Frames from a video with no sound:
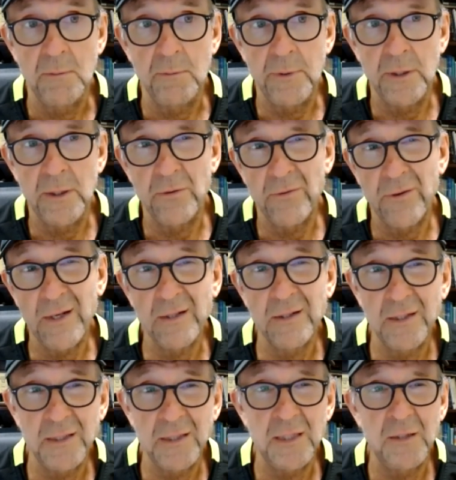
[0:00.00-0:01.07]
But around
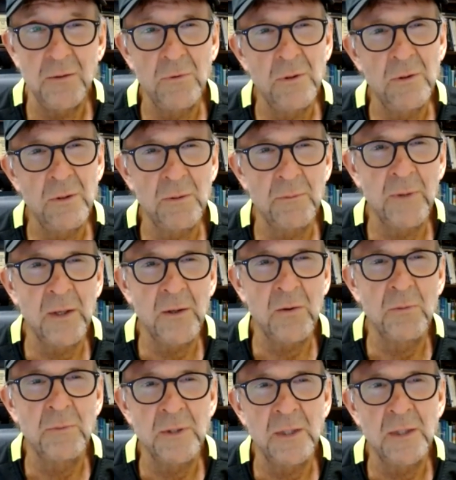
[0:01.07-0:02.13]
19, was it, Michael?
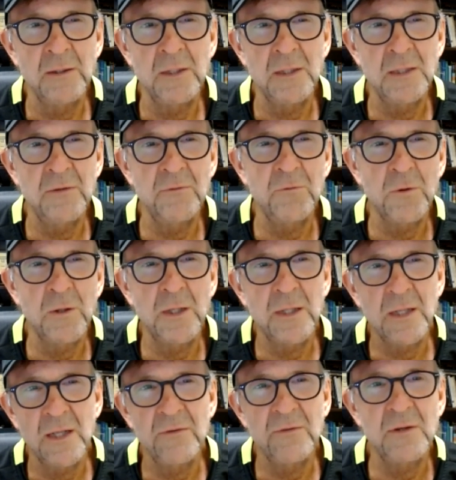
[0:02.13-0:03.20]

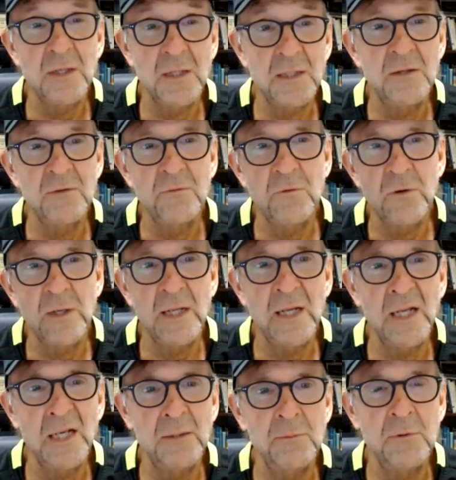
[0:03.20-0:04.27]
1947,
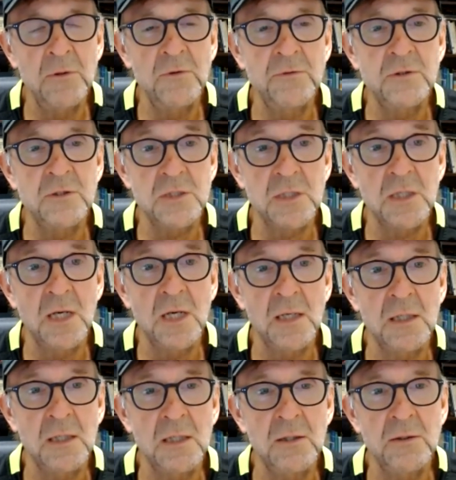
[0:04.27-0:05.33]
1948, he moved to
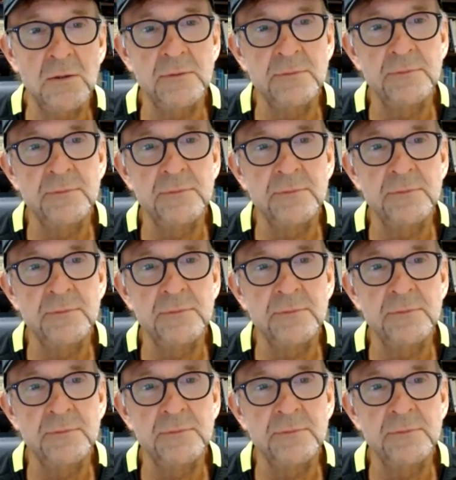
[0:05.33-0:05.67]
Chicago.